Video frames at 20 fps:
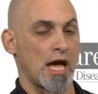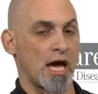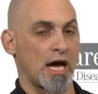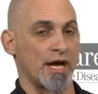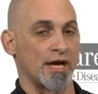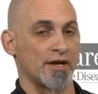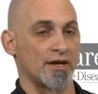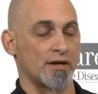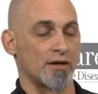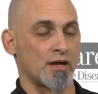
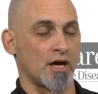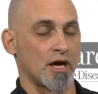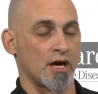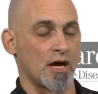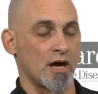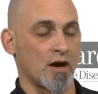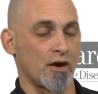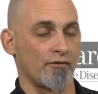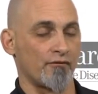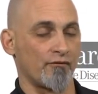I had uh,
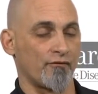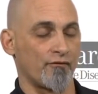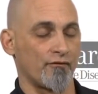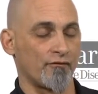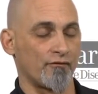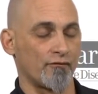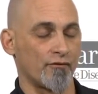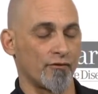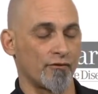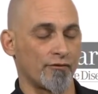
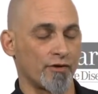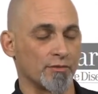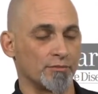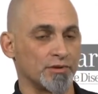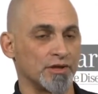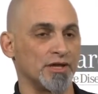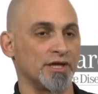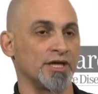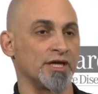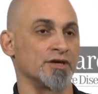
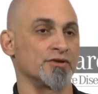completely